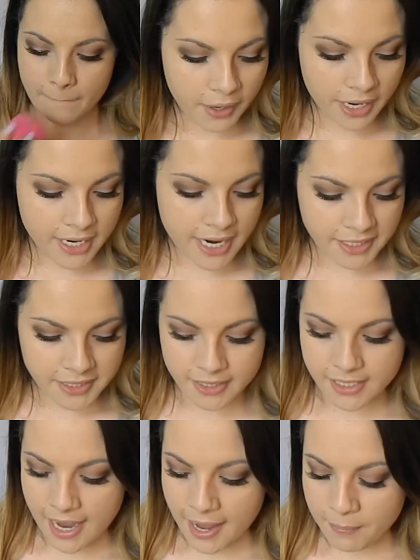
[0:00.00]
Okay,
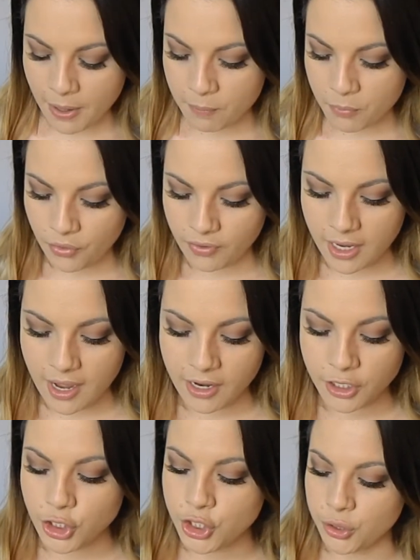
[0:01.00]
next up, moving
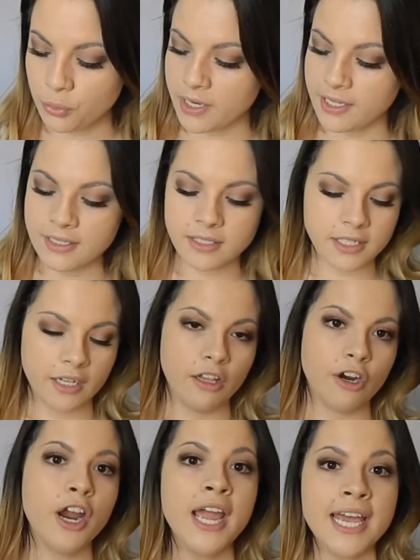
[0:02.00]
on to
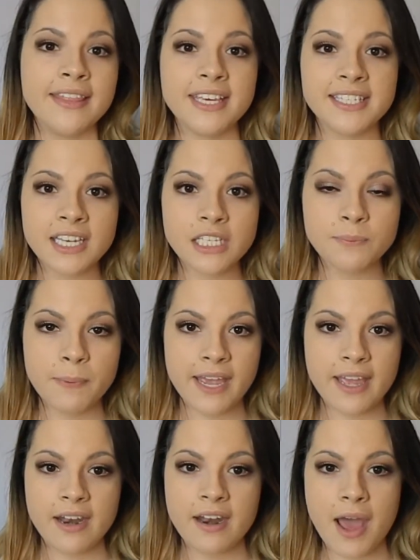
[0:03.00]
concealer. This has
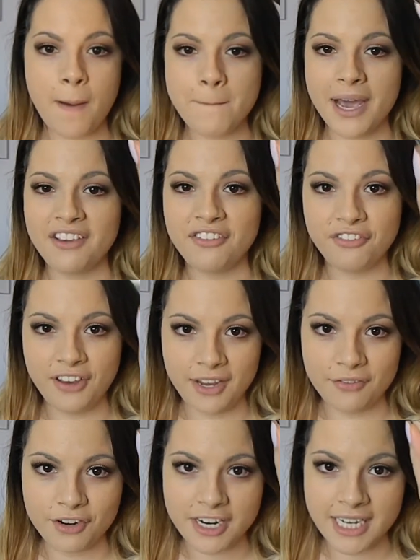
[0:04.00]
been my
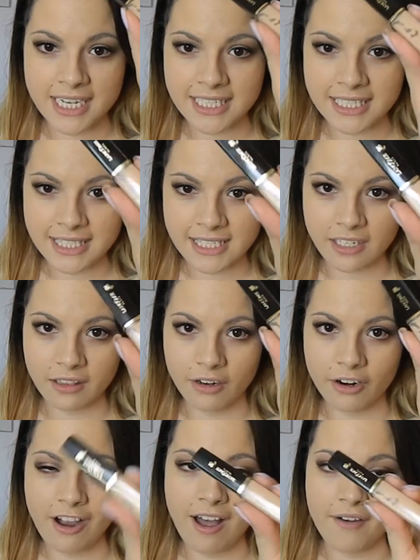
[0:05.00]
favorite
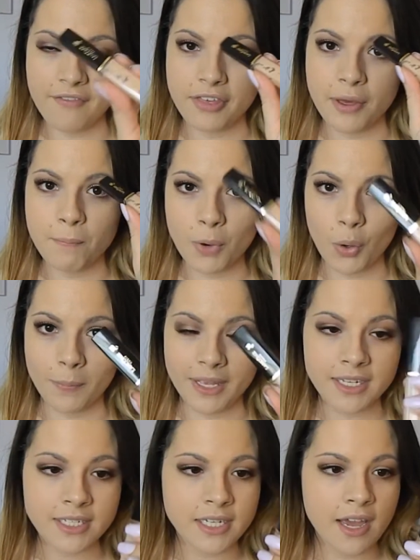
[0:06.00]
concealer of the
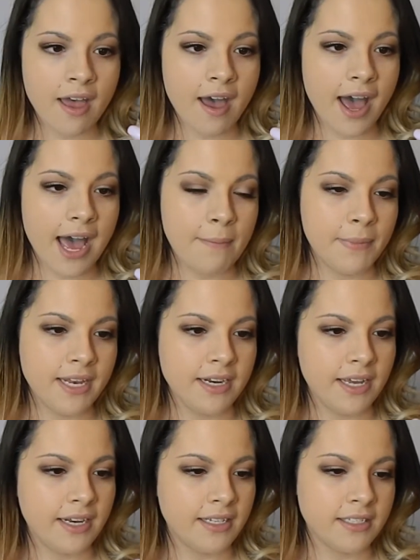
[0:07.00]
moment. And
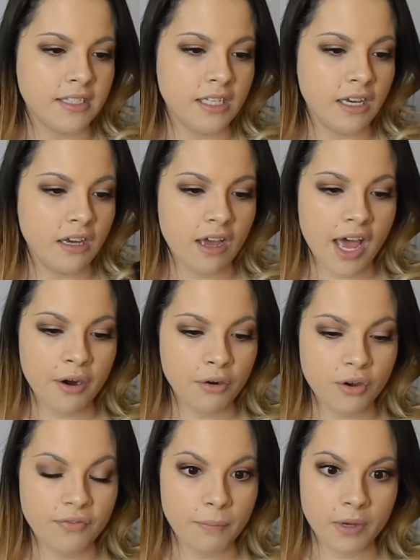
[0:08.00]
it is the, I don't
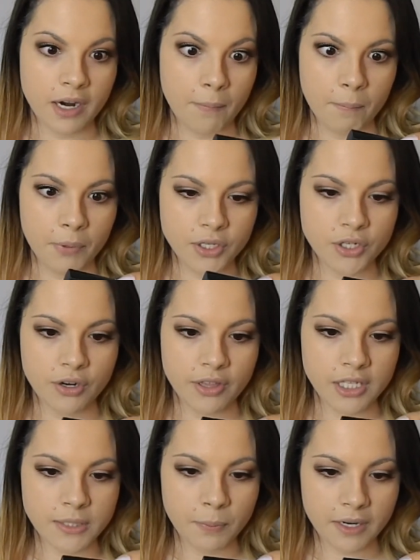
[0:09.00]
know if I'm gonna butcher
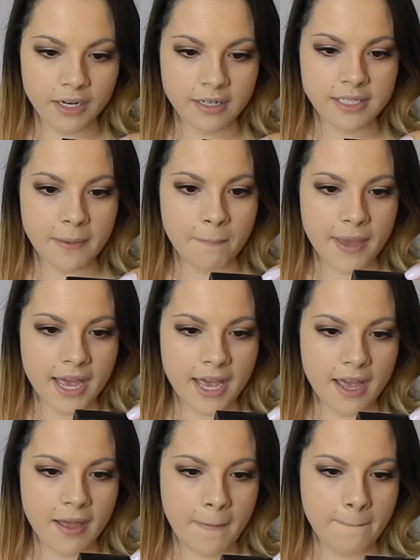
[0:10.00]
this, but it is a
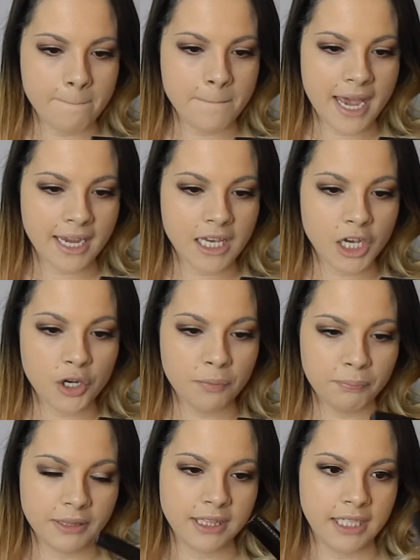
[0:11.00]
Mackie
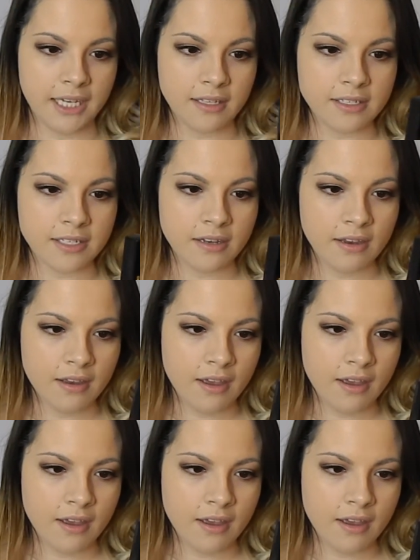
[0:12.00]
Complete